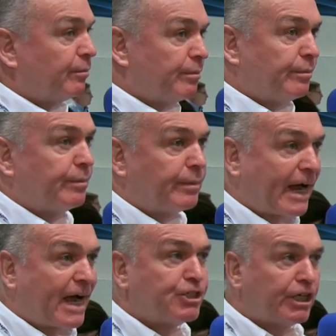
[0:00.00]
can
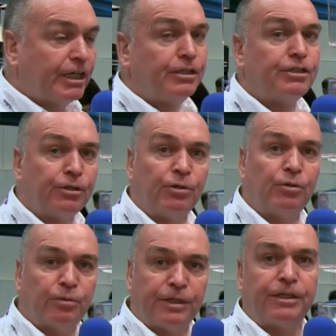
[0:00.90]
patch
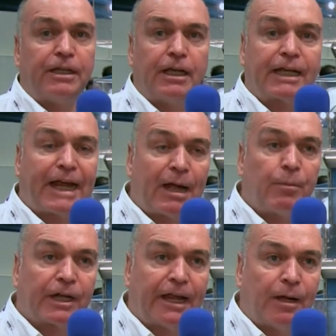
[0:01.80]
into with the
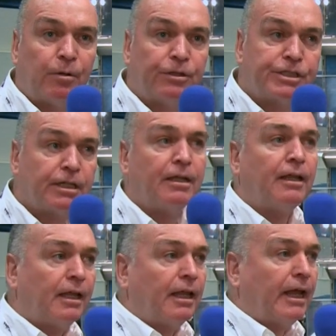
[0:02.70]
camera cables.
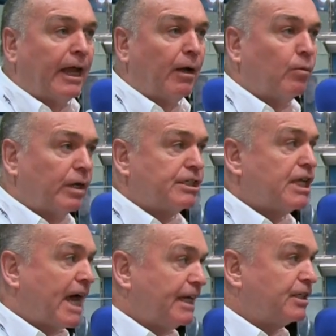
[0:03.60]
And what's
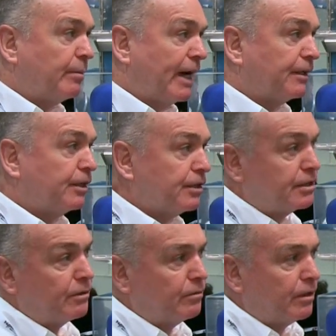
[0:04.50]
nice about
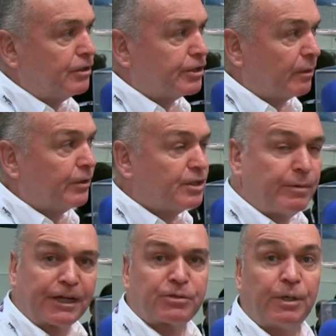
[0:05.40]
this, and in some
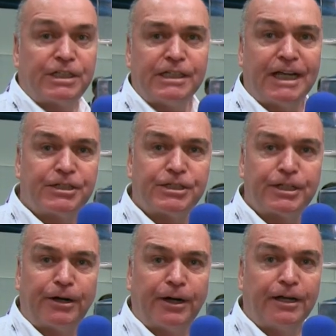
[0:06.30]
respects what's
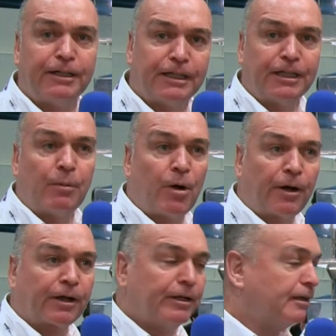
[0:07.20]
necessary in the
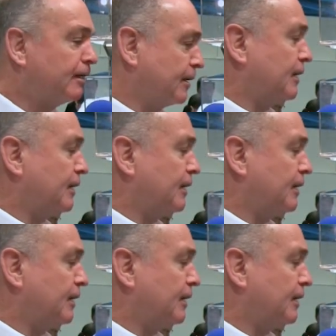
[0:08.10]
market,